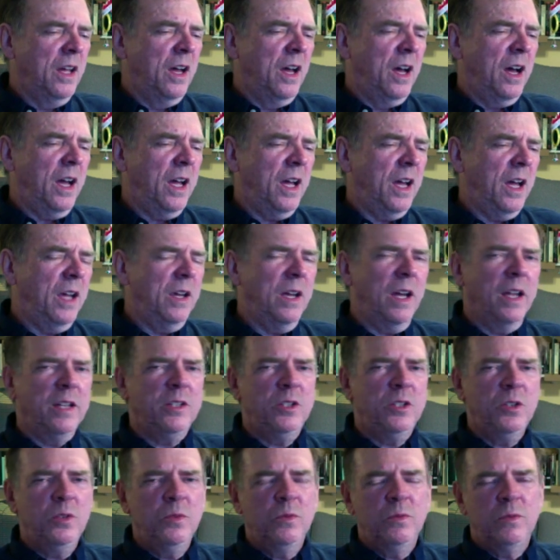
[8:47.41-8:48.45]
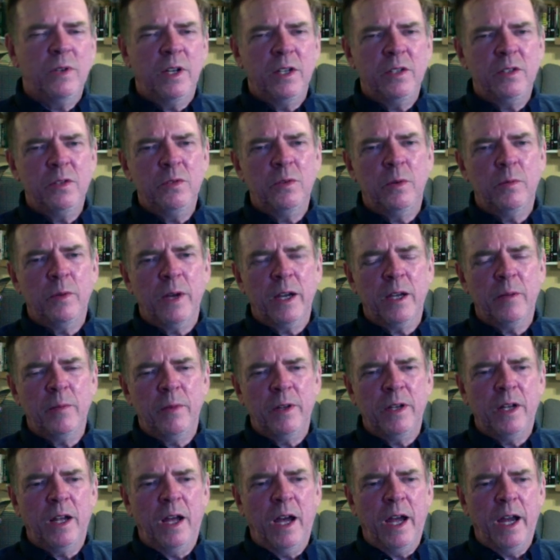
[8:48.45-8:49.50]
I do
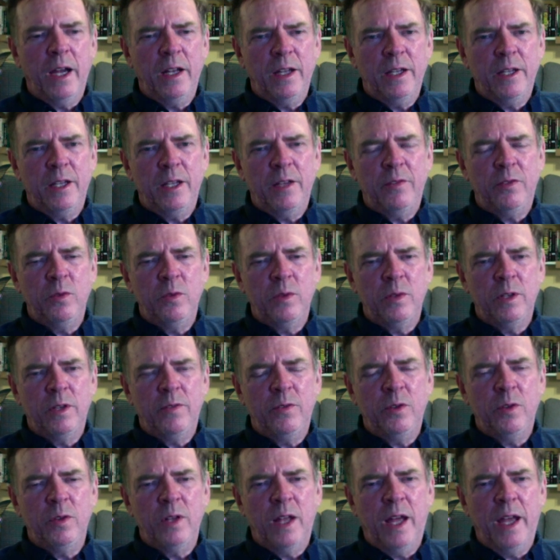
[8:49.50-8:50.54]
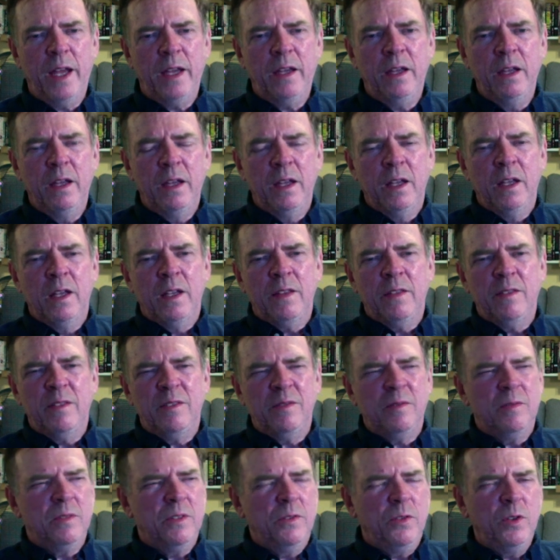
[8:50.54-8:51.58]
recommend it highly if
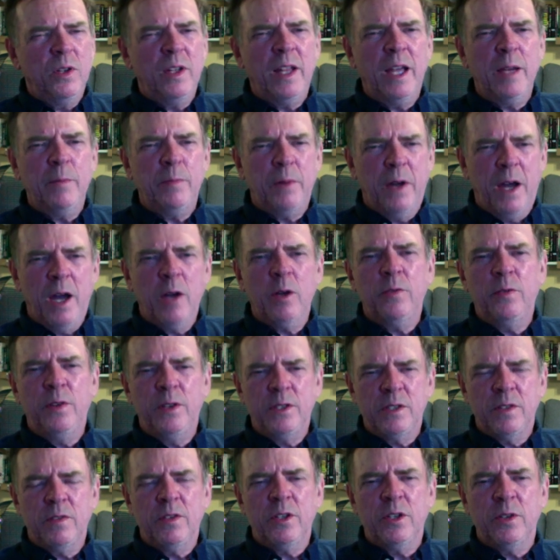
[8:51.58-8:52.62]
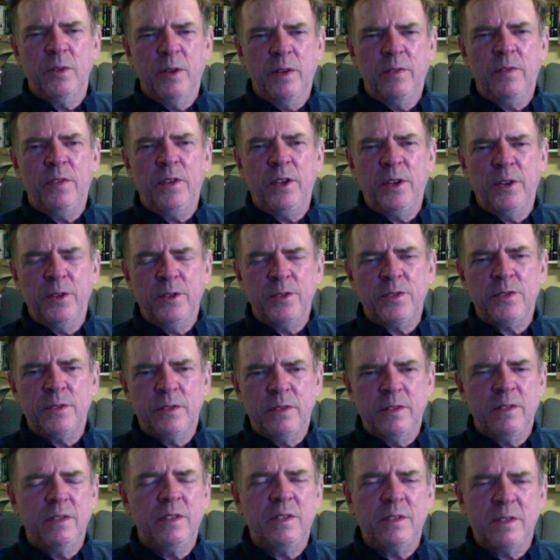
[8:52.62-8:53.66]
you like biographies of literary figures.
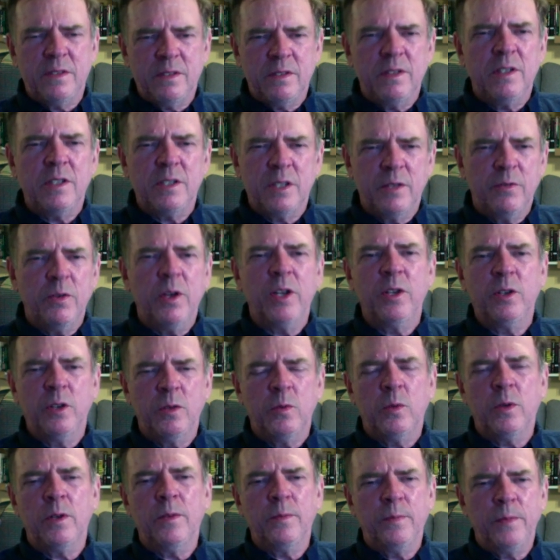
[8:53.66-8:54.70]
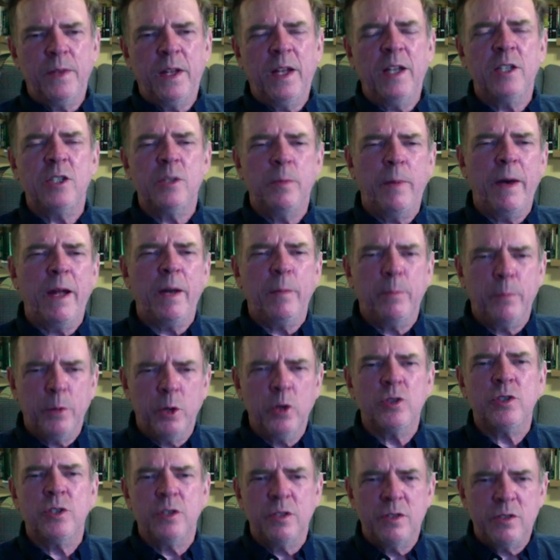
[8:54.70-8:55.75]
It's a very good one, and it's about a
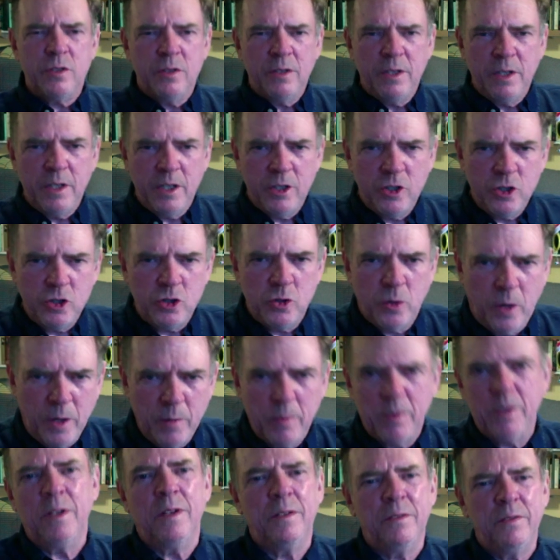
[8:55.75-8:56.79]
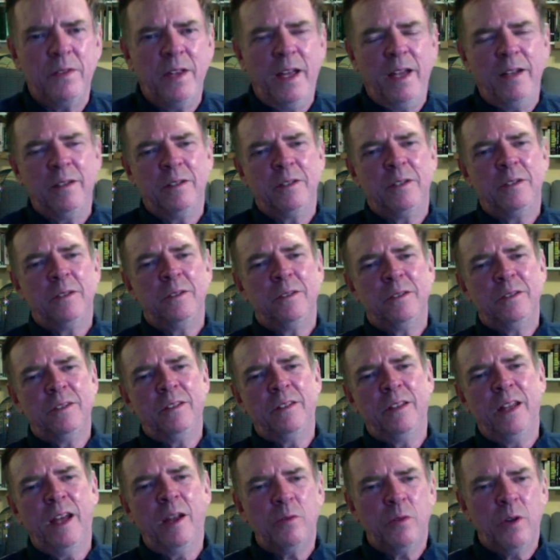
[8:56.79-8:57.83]
person's enjoyment of that
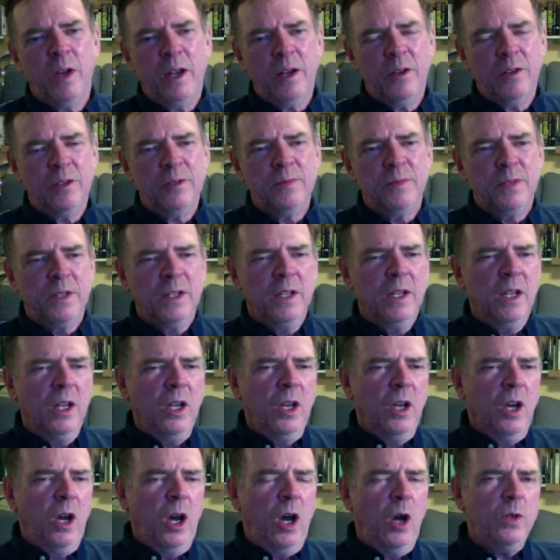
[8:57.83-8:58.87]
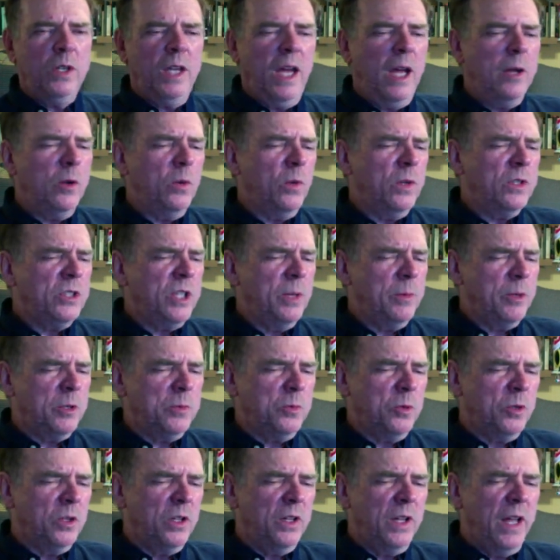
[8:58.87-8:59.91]
writer. Okay, I don't want to say much
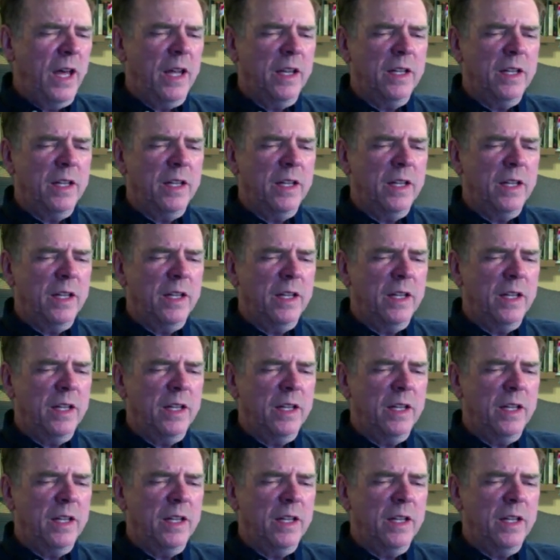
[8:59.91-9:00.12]
more than that,